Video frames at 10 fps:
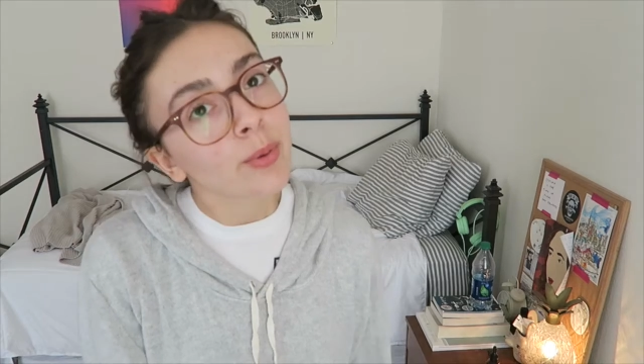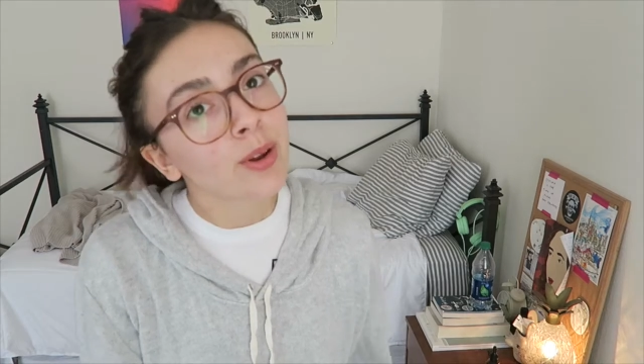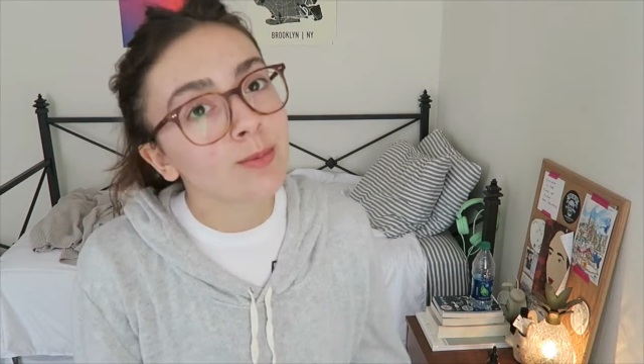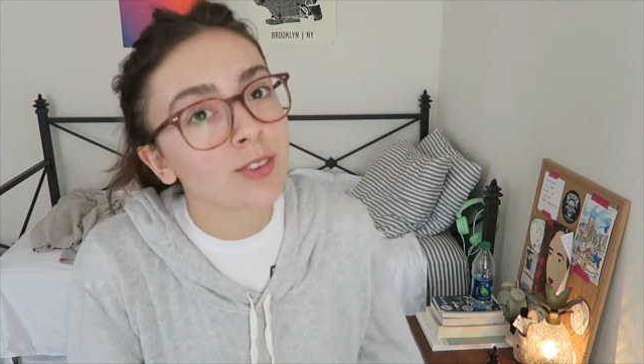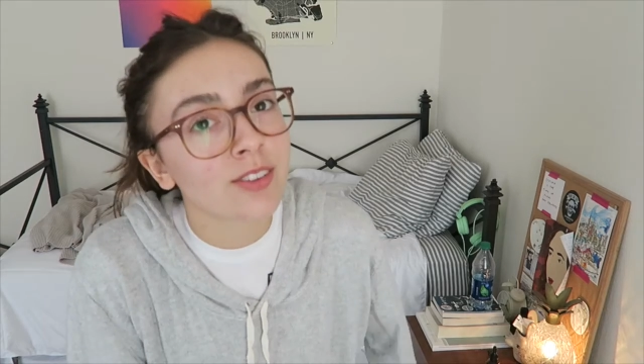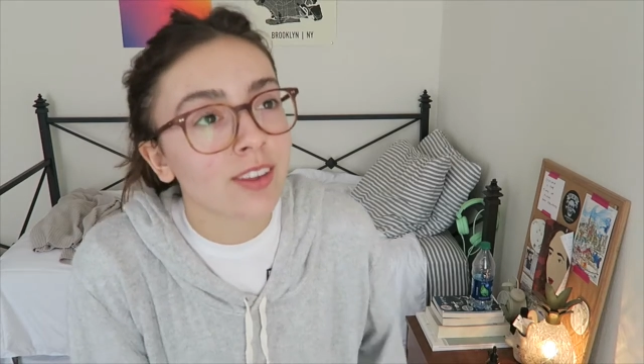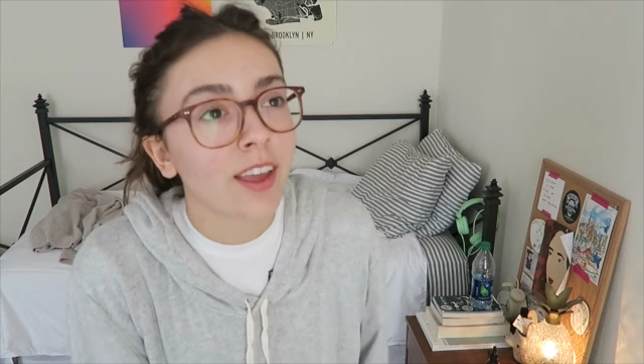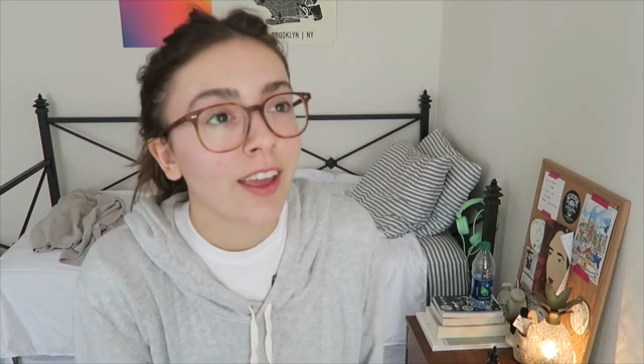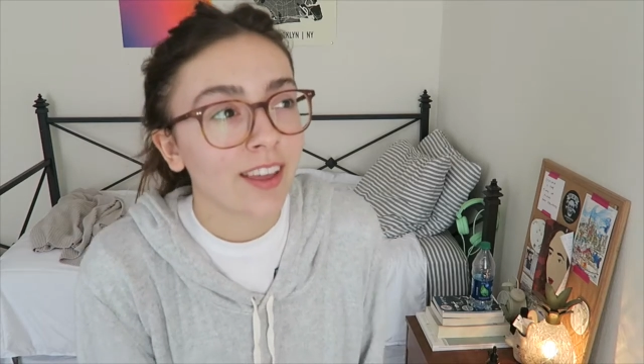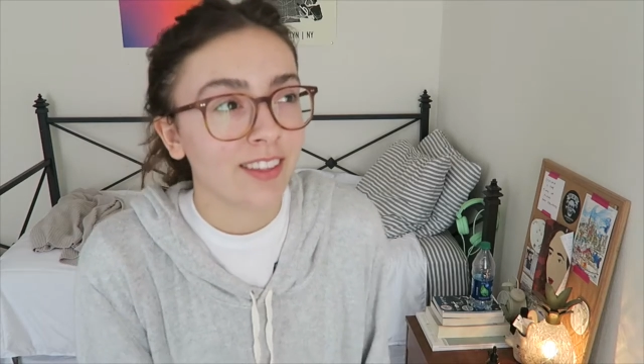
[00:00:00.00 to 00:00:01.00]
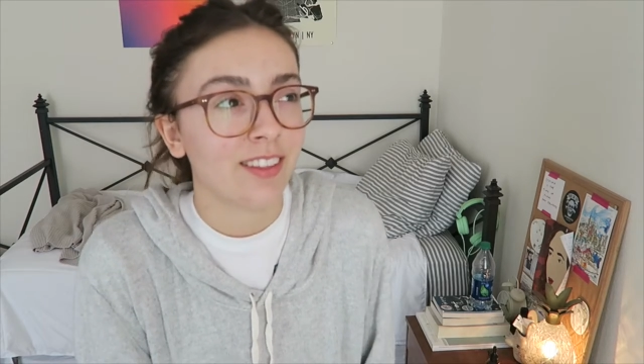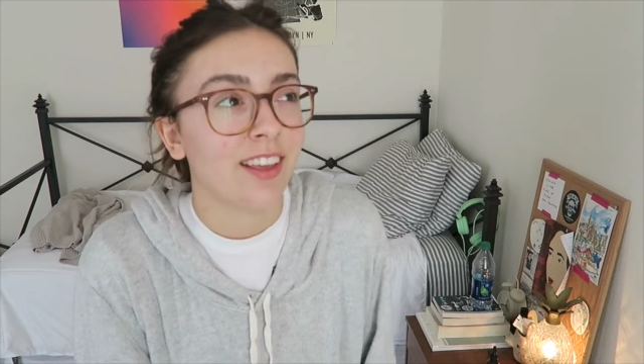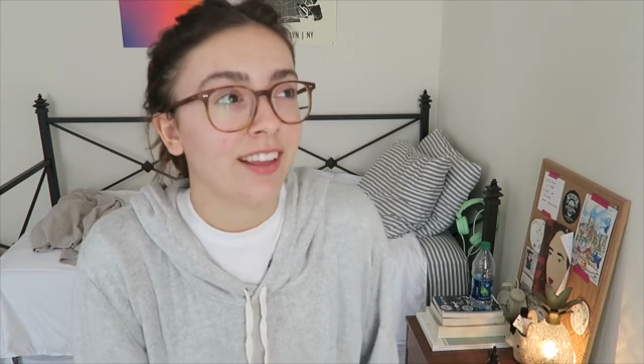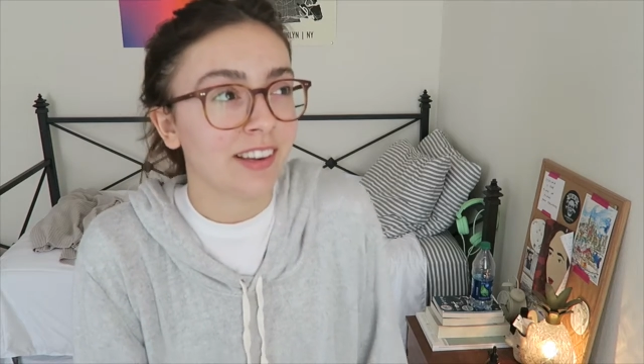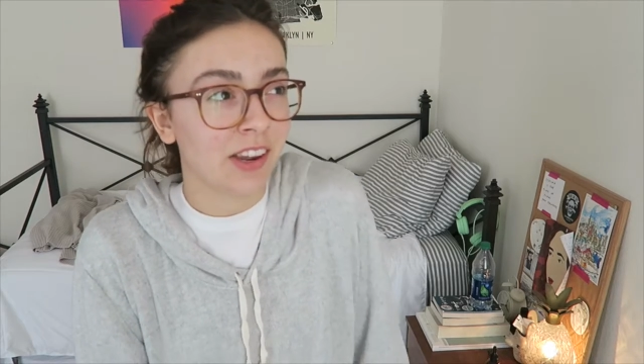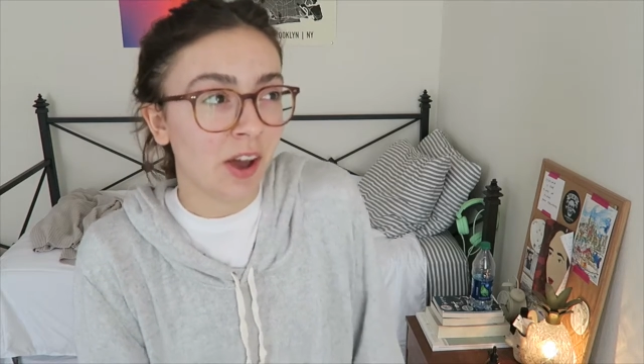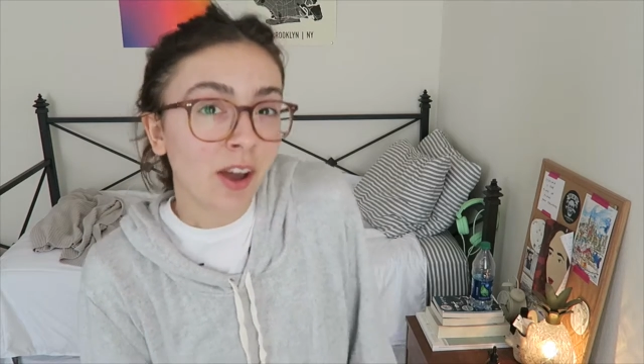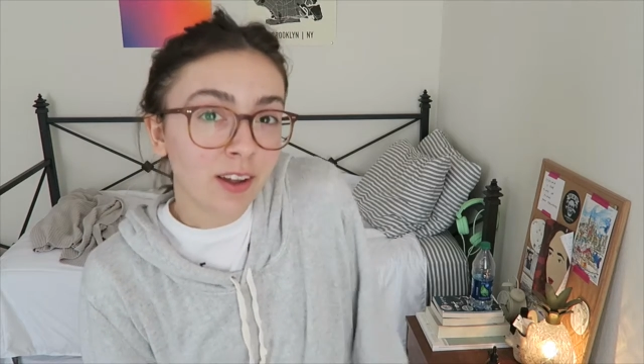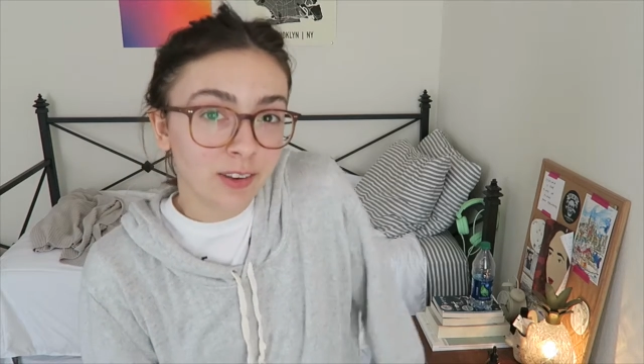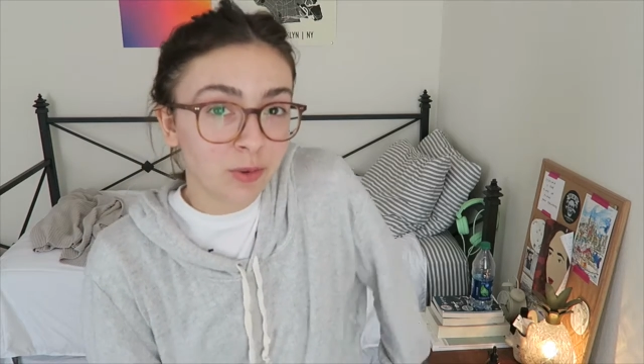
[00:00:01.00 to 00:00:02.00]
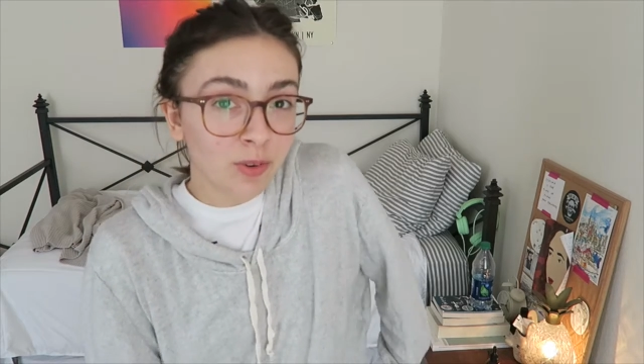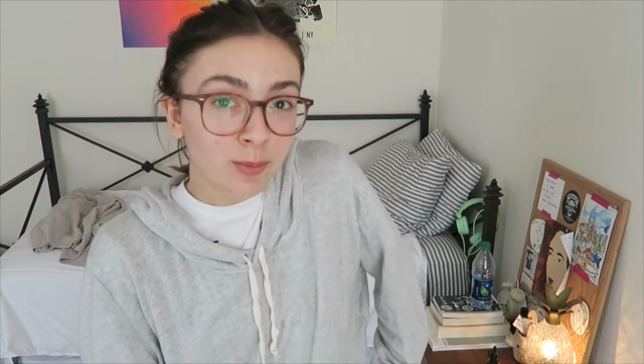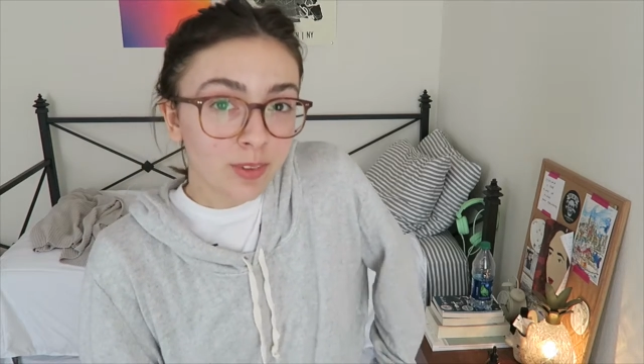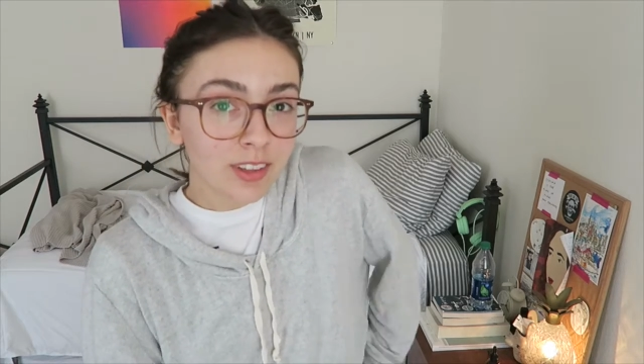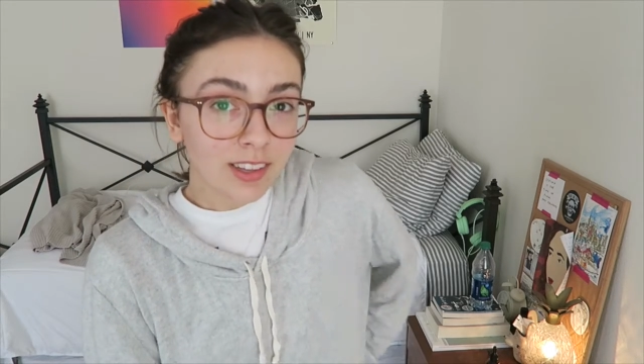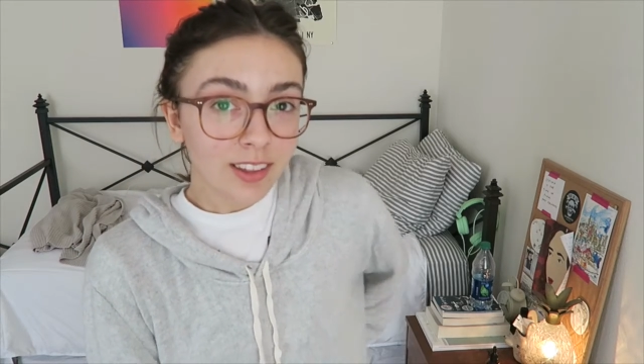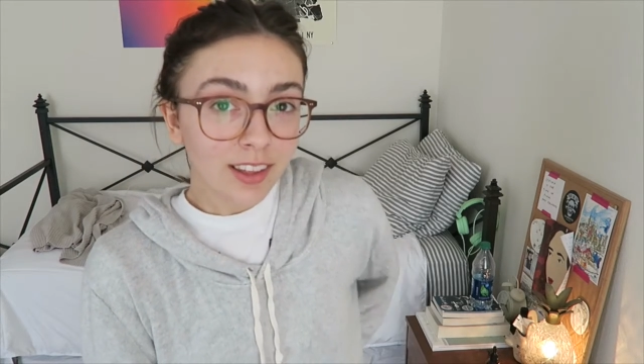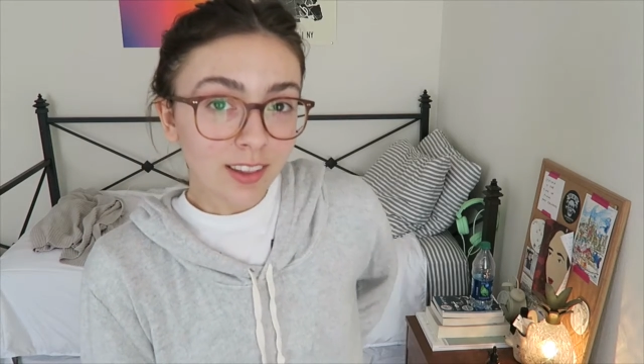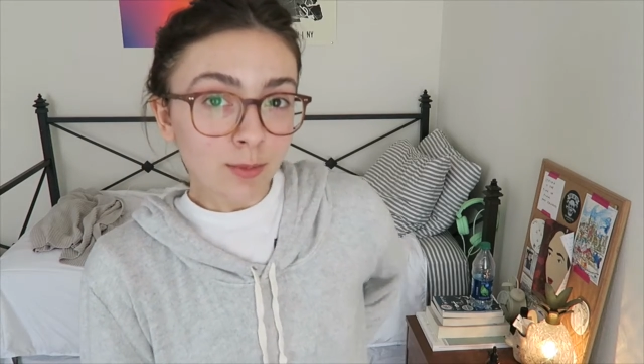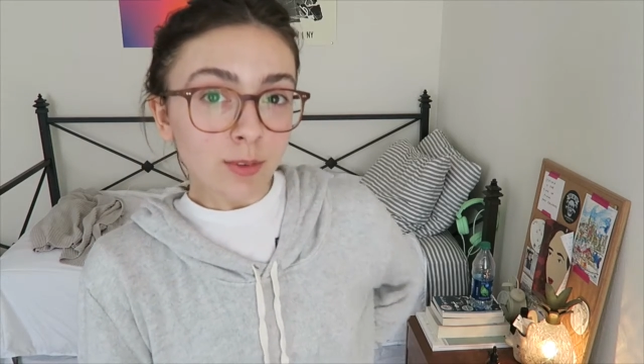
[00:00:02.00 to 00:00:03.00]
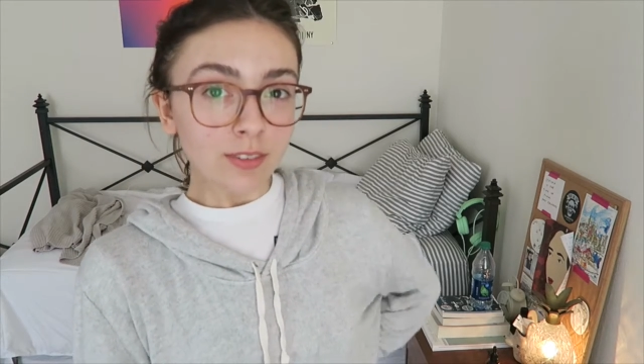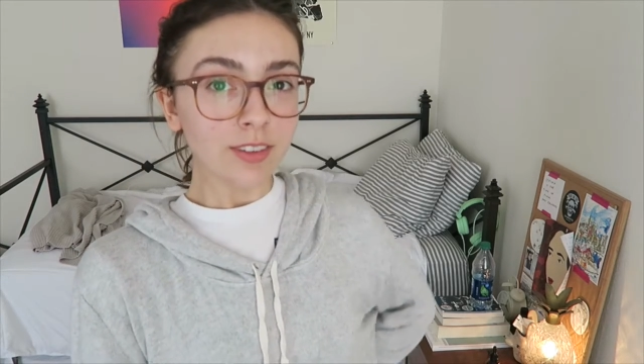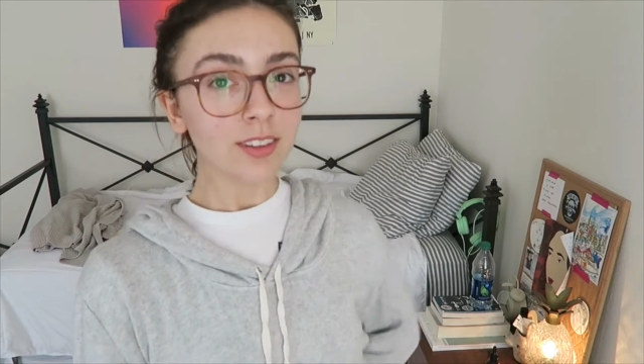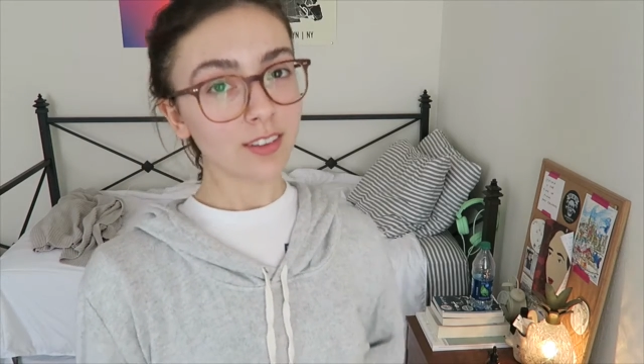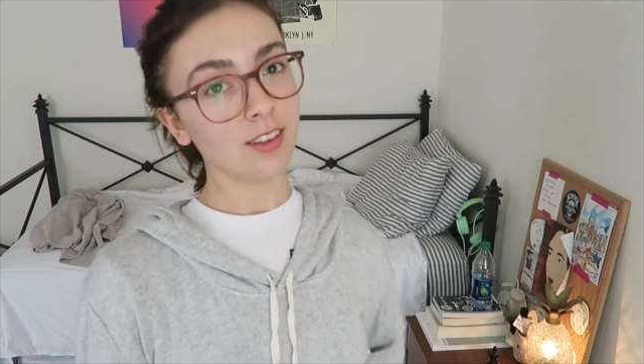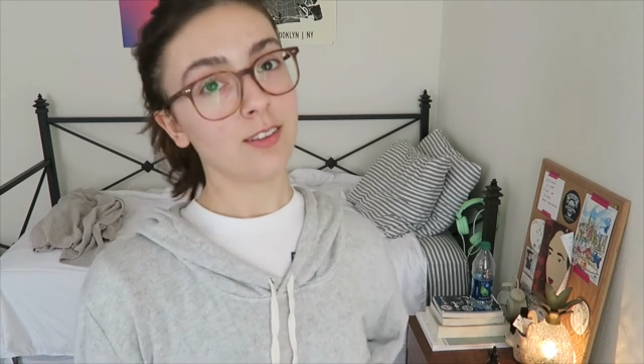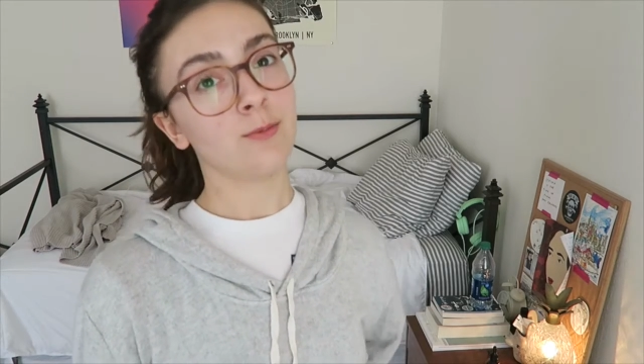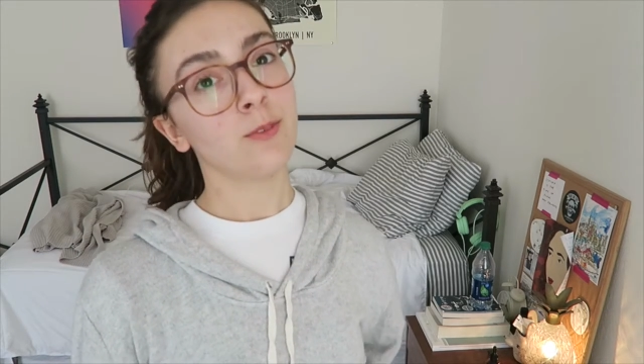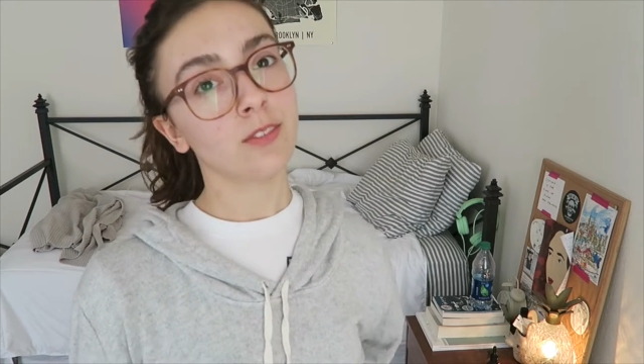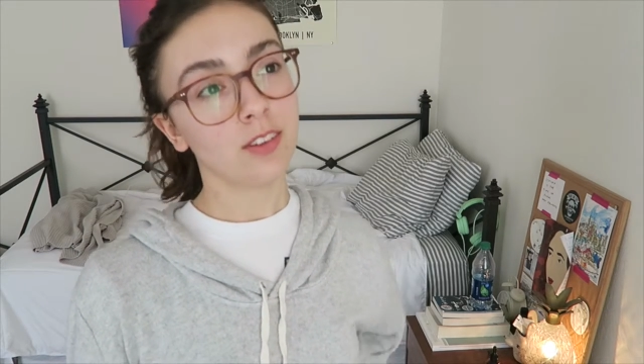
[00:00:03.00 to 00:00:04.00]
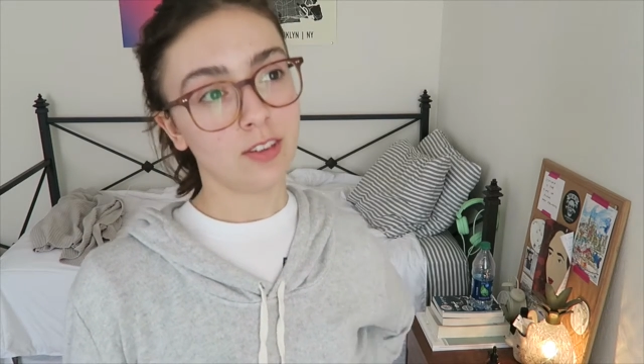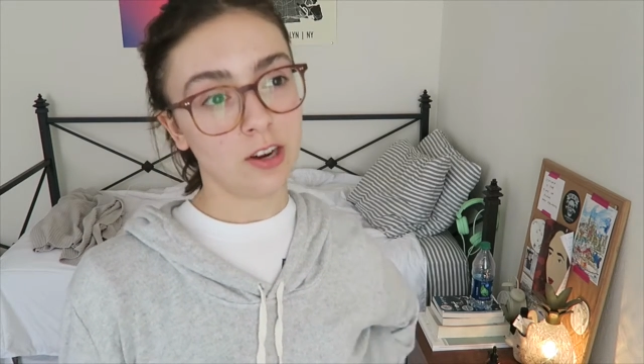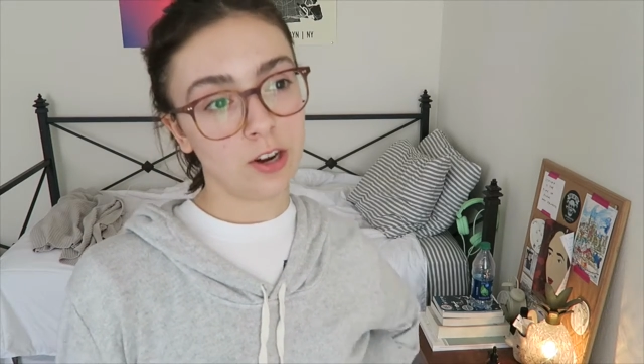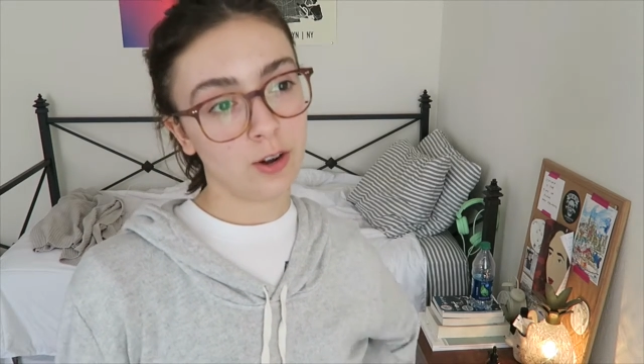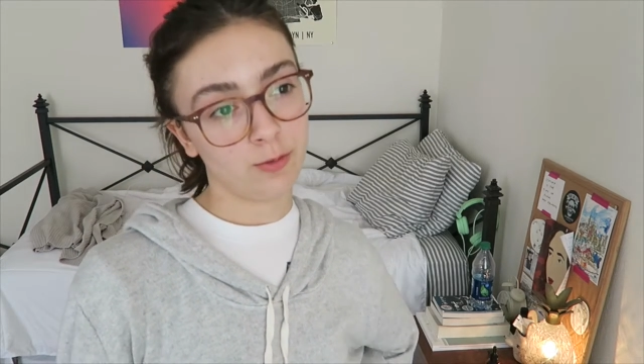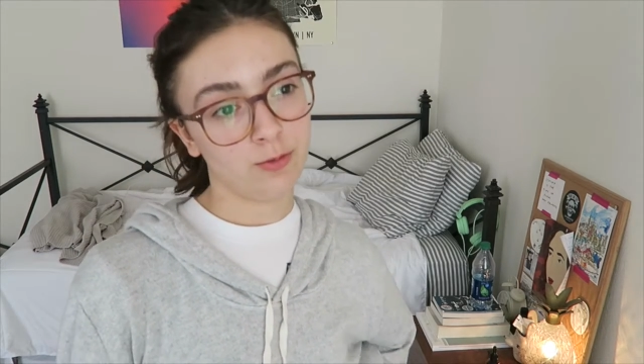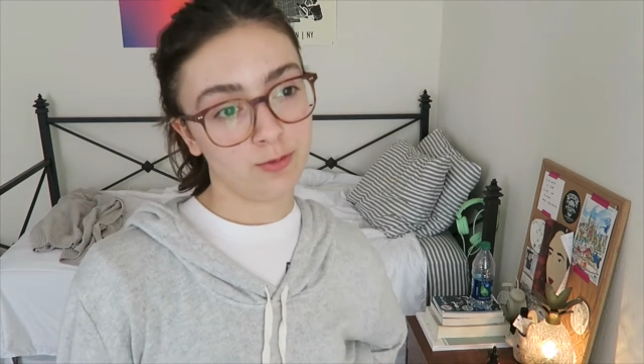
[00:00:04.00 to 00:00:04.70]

But I'm just saying it's like not normally like the movies, because movies are not